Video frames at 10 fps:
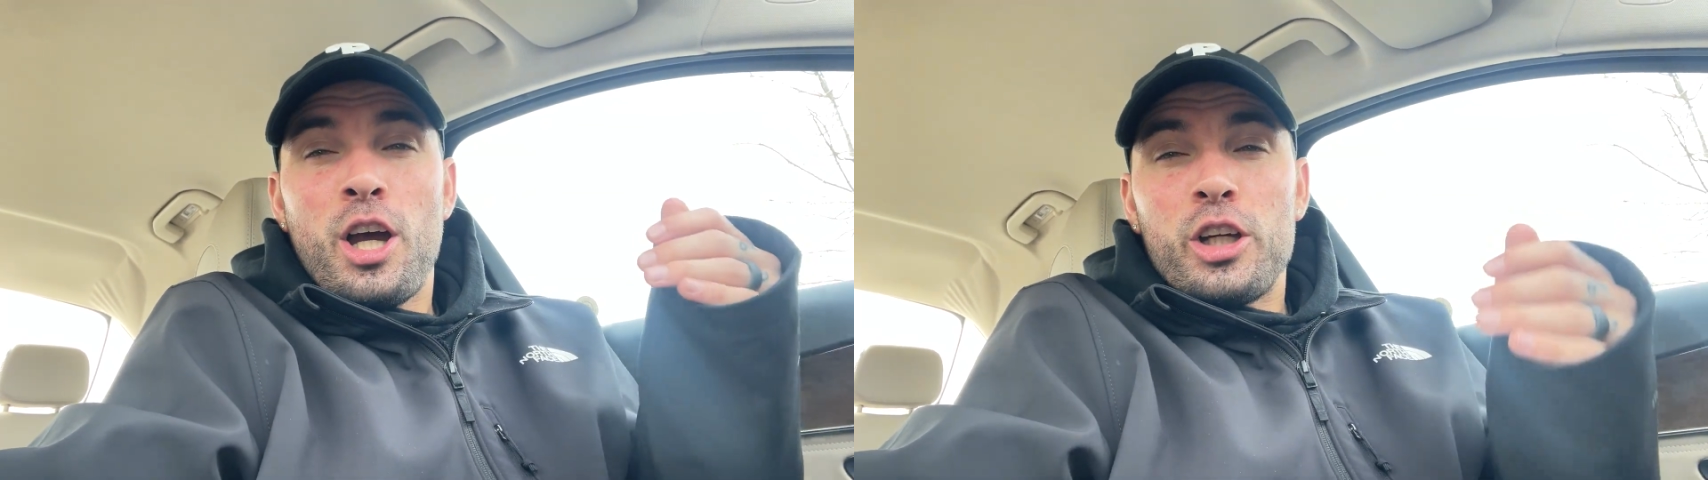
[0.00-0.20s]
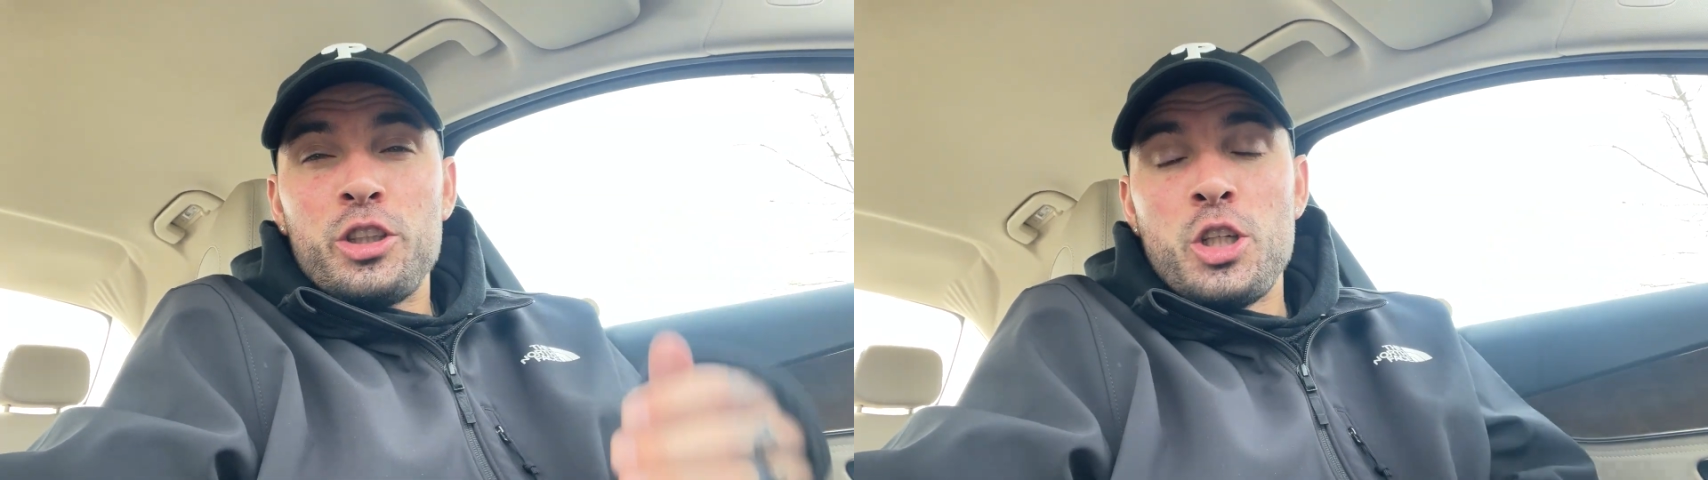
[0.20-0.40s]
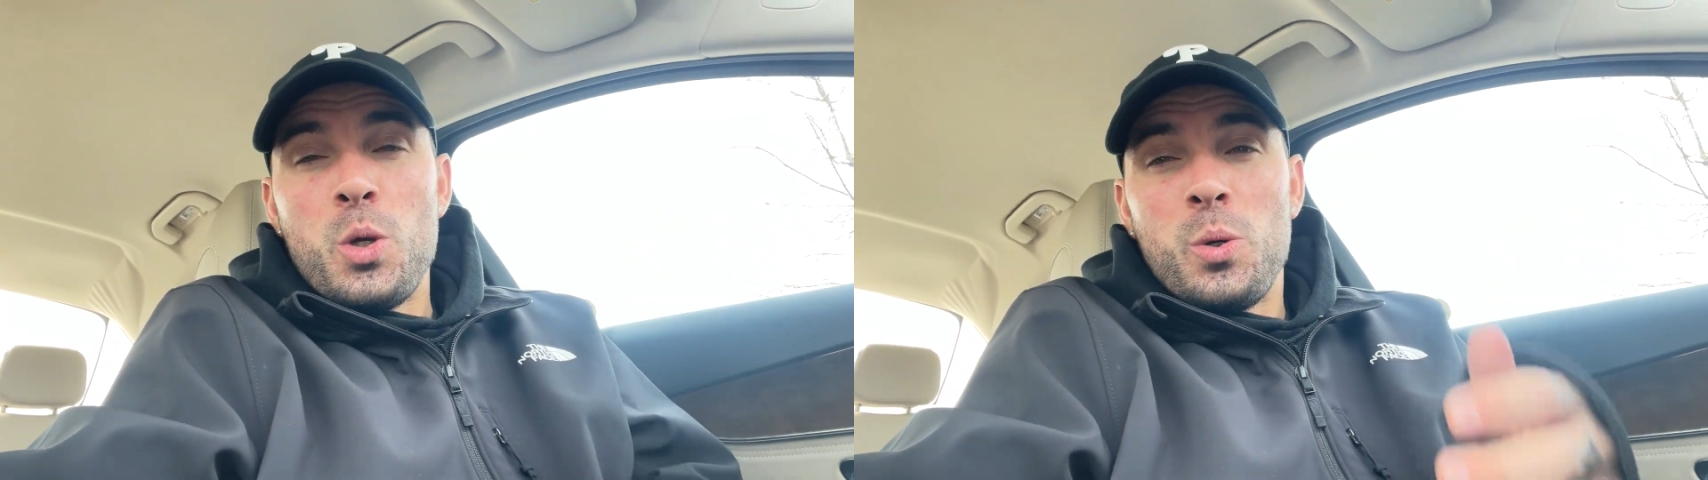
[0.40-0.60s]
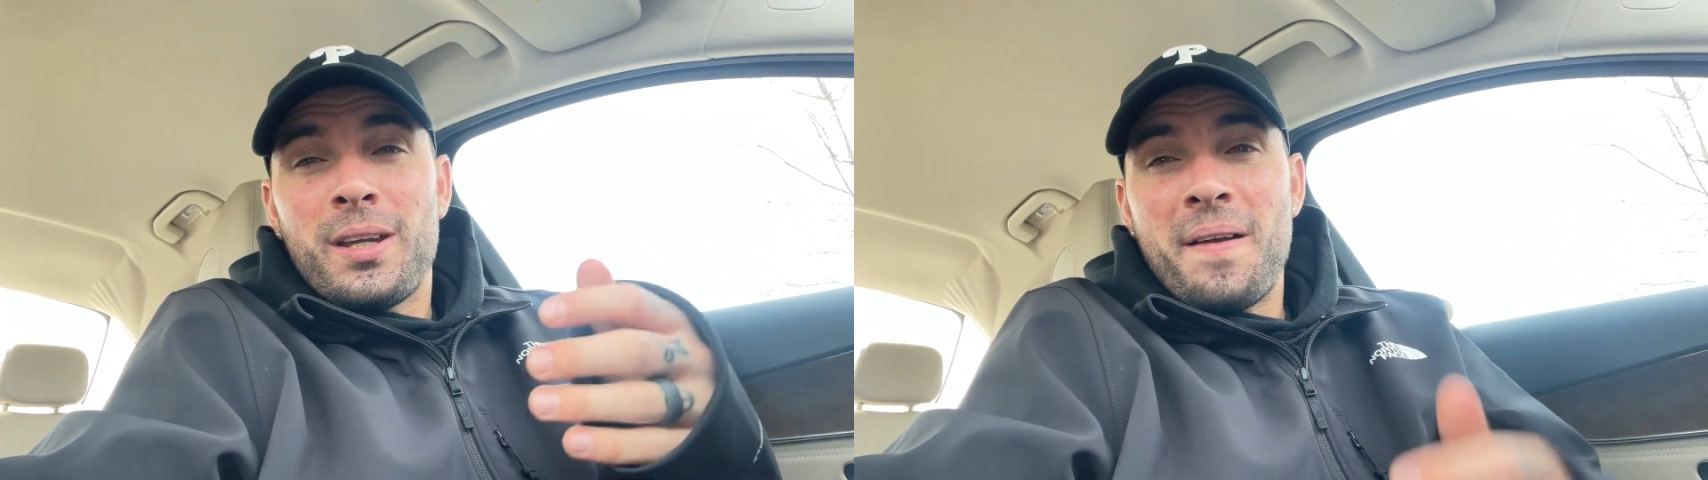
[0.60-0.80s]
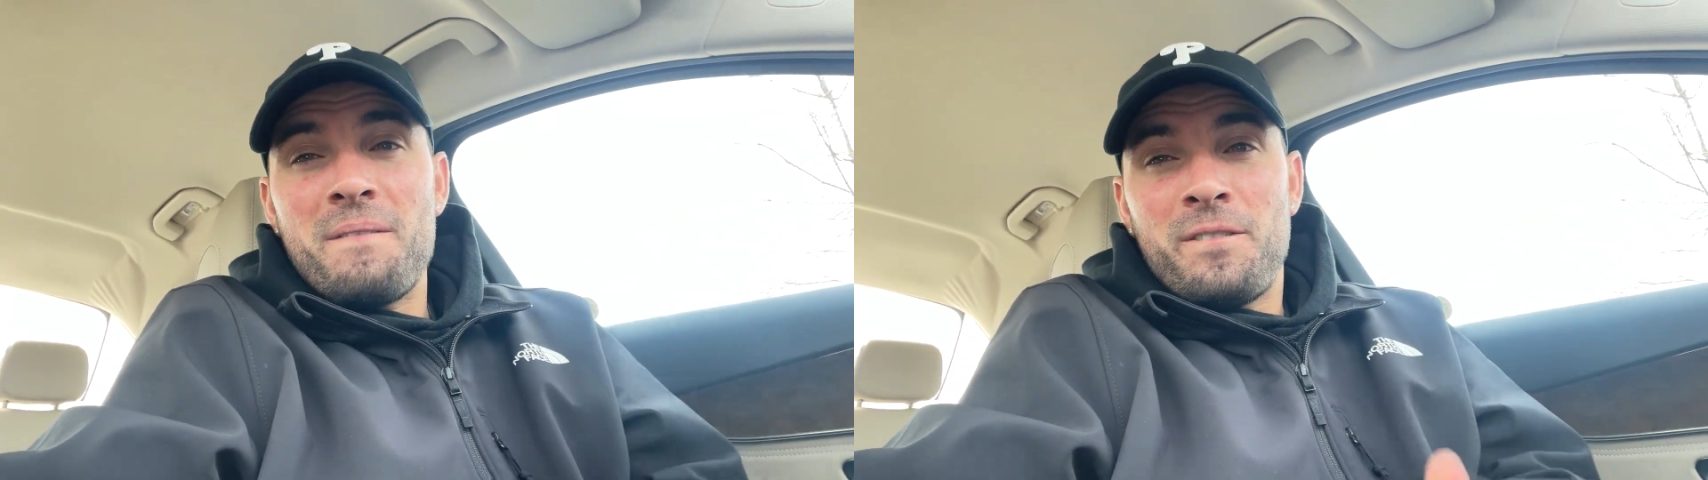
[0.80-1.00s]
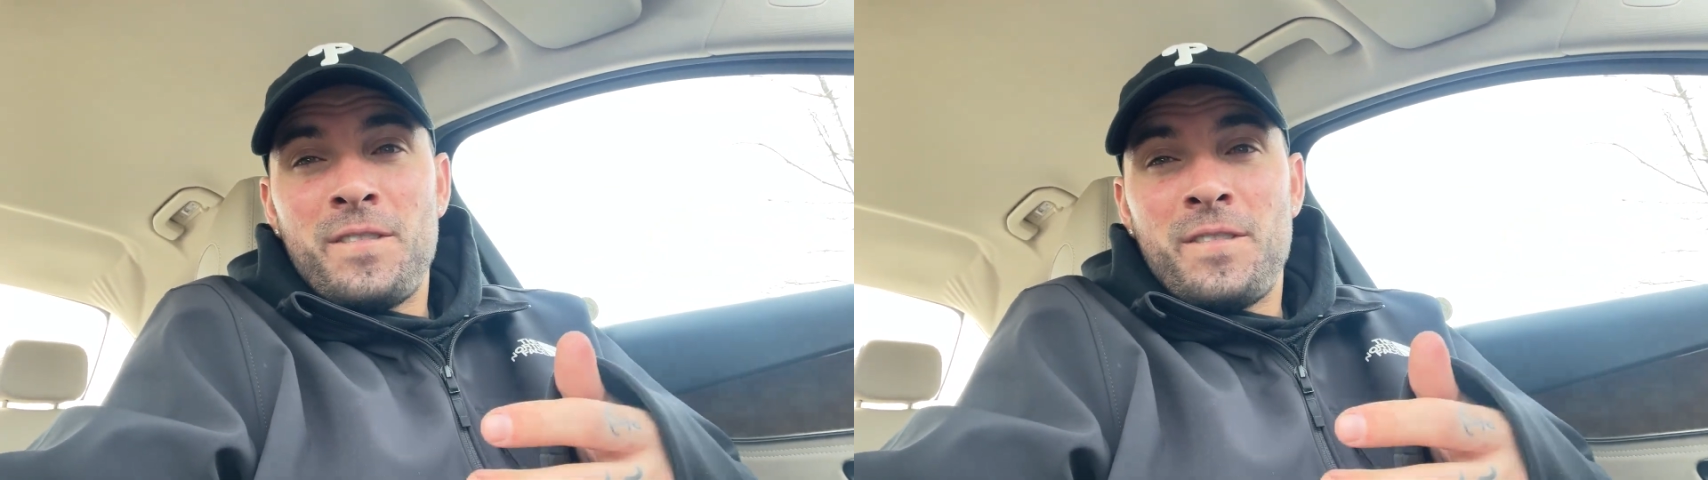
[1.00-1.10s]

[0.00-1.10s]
you can